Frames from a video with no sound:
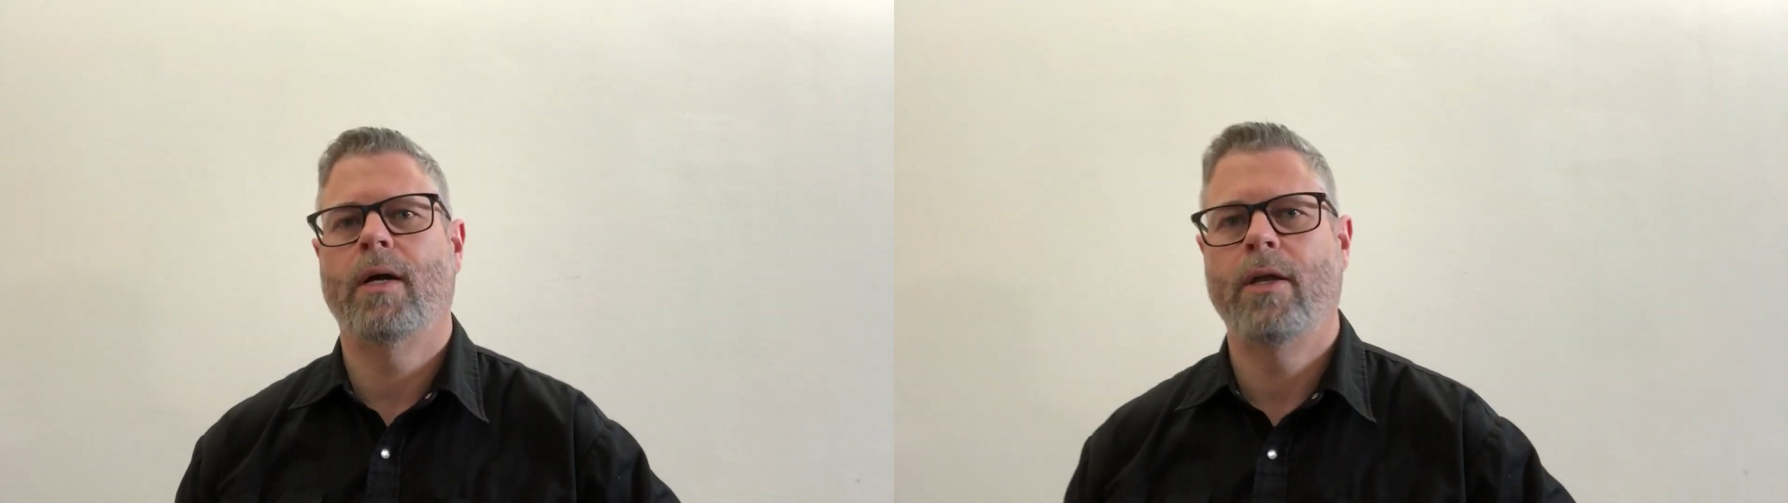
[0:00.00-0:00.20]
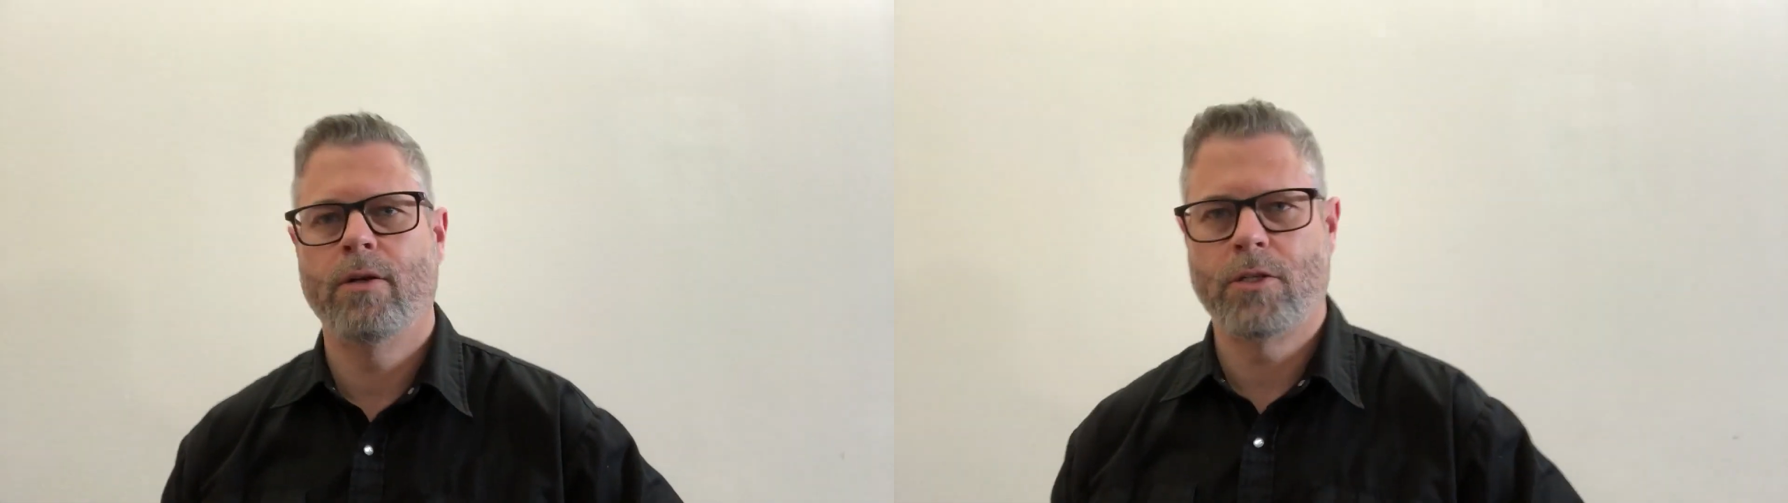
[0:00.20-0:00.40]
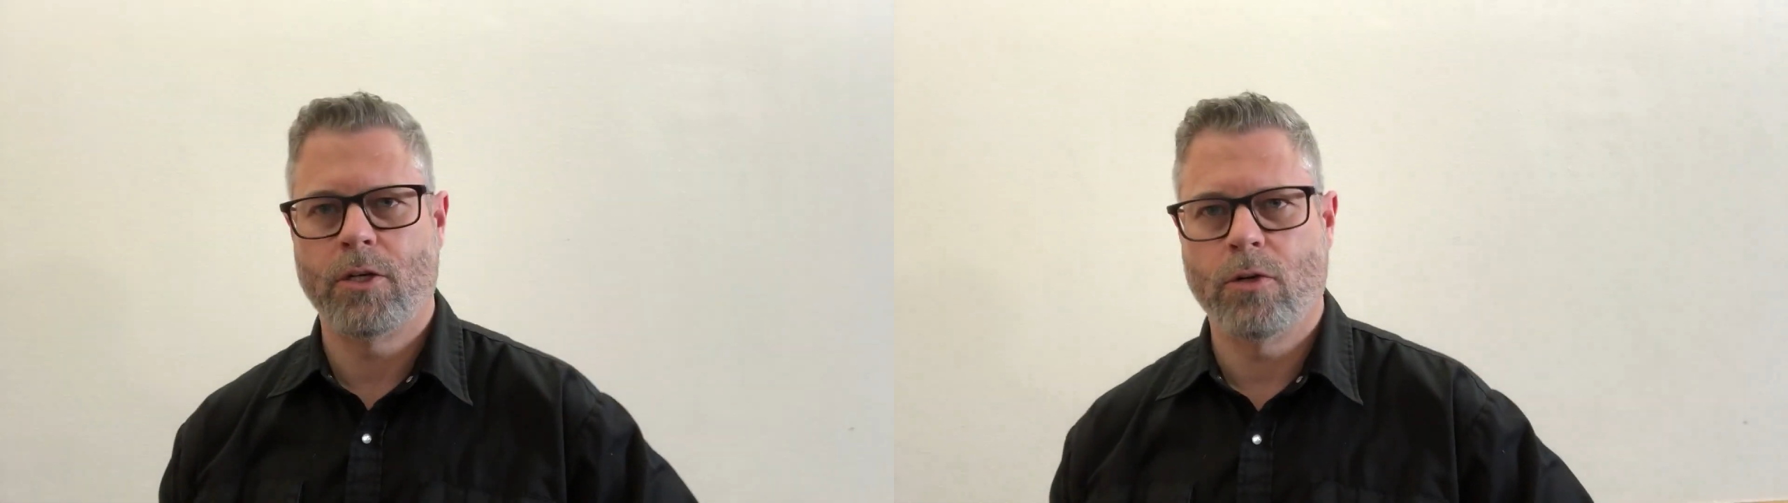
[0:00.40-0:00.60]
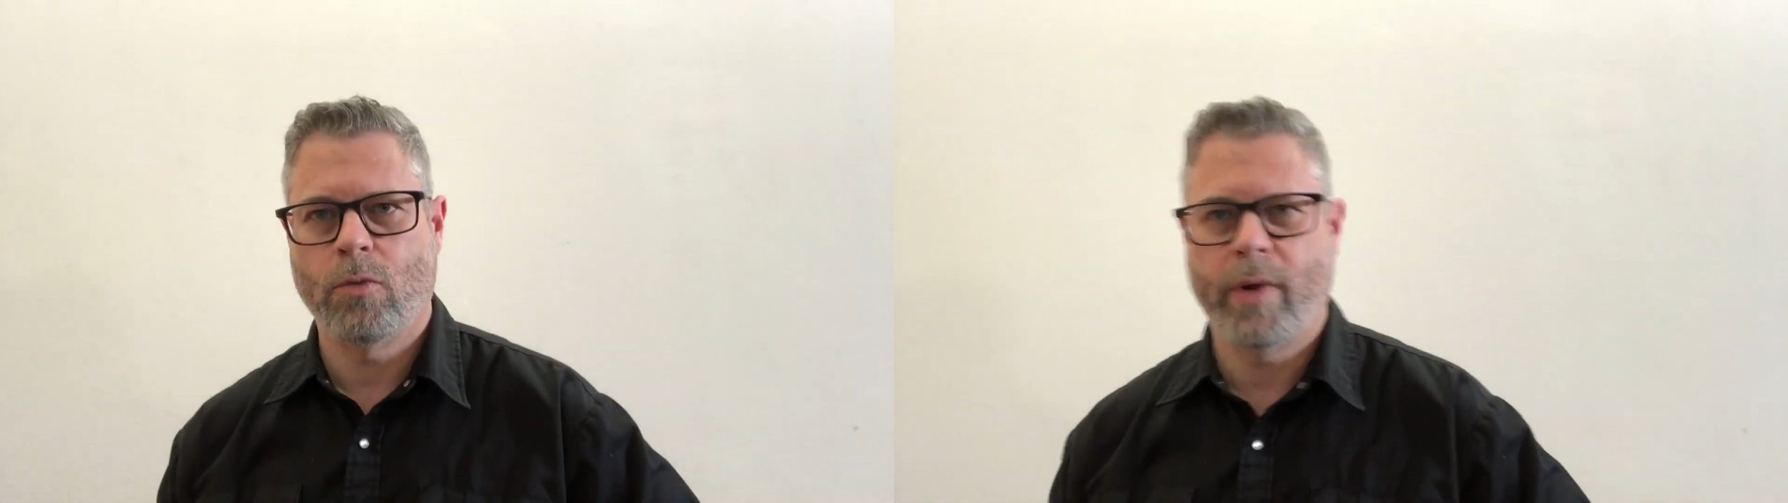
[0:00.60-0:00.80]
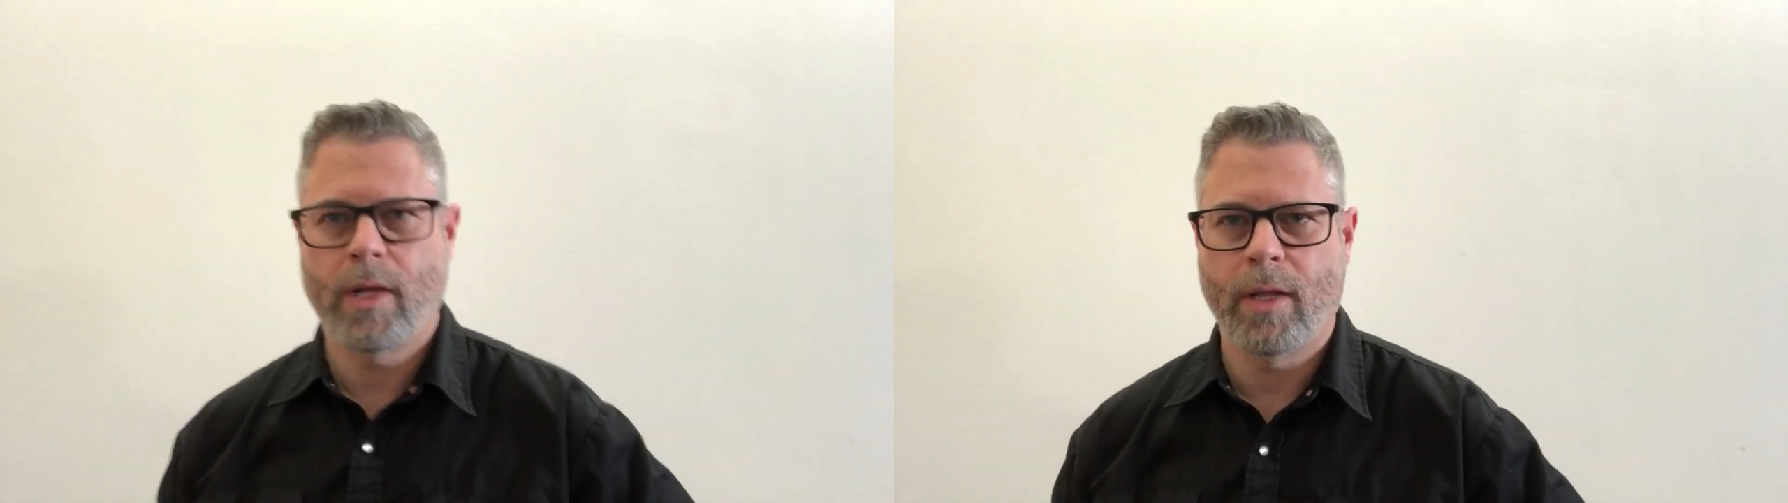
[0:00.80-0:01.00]
Here's your
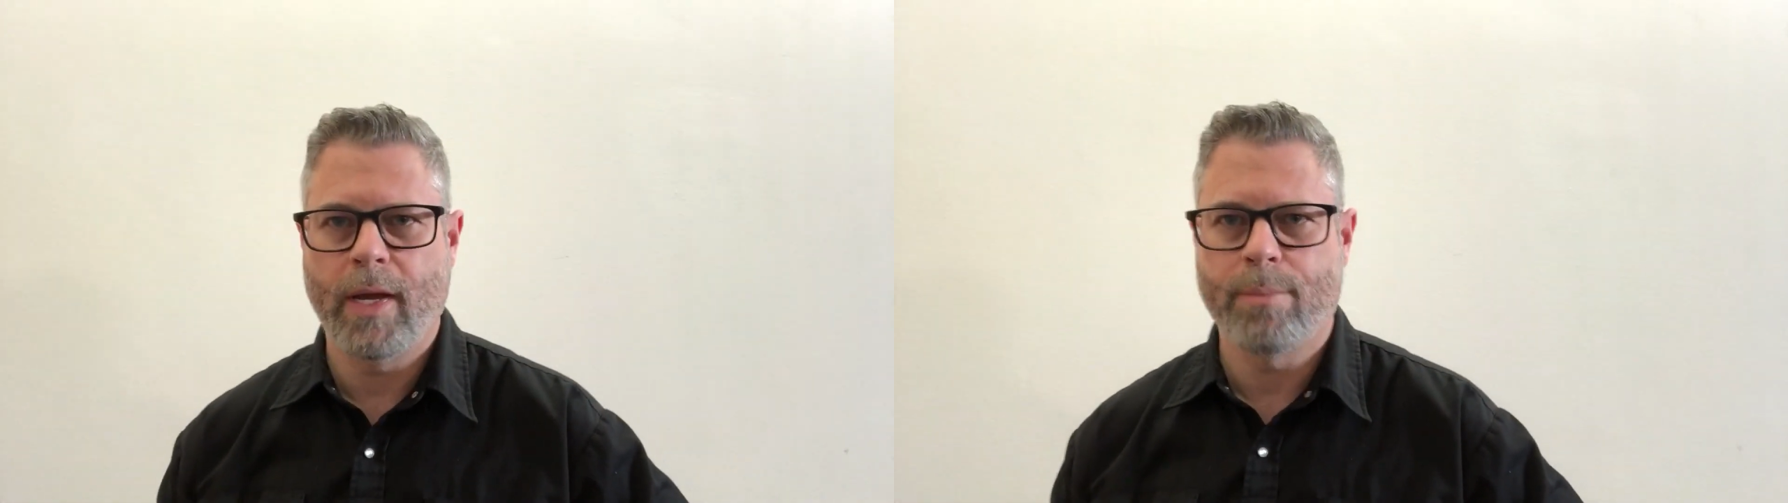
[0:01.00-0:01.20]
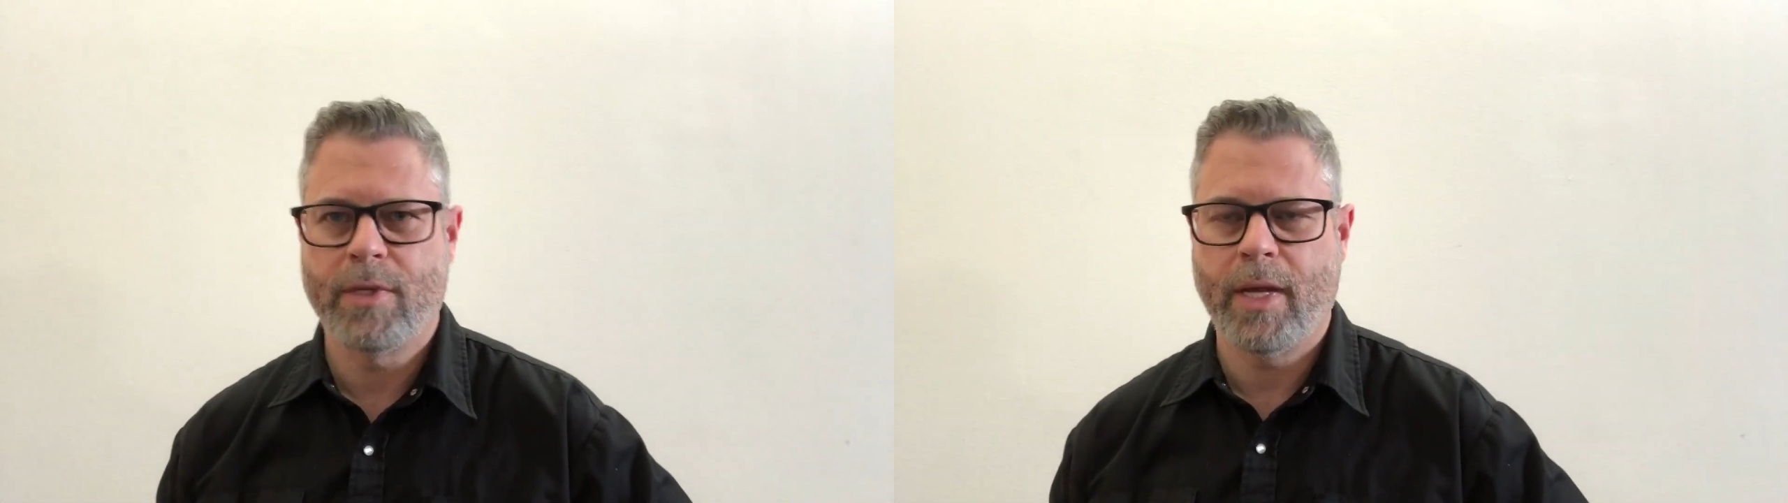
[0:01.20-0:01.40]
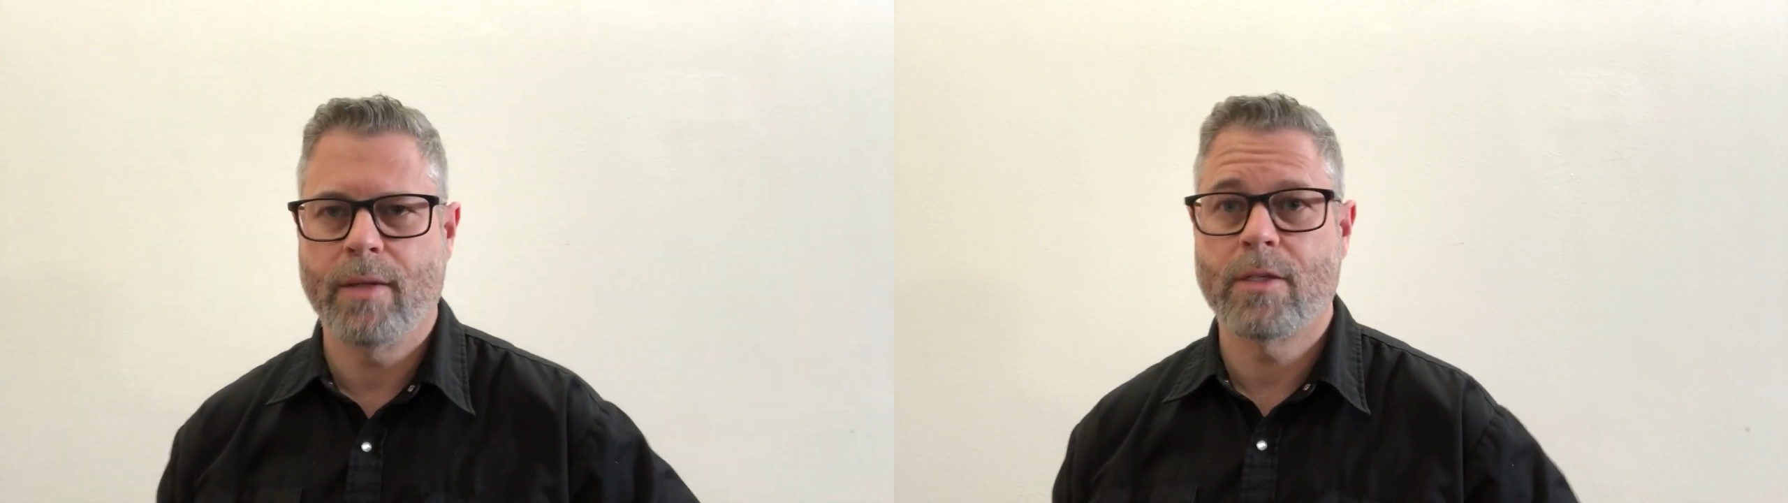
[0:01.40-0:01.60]
weekly update,